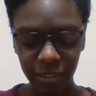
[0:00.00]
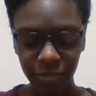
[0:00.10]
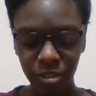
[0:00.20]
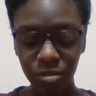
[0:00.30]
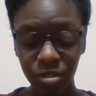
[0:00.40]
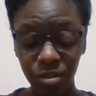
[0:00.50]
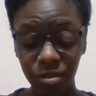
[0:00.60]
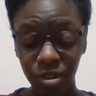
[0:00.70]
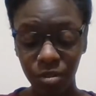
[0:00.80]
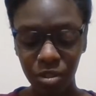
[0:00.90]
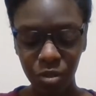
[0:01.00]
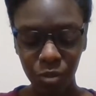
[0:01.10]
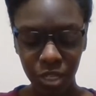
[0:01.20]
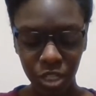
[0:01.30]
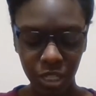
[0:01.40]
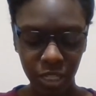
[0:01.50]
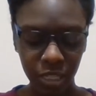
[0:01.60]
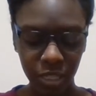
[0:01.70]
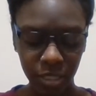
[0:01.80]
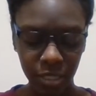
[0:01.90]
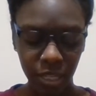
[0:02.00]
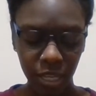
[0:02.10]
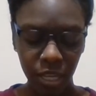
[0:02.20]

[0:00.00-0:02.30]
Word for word: If you don't know, Twitch is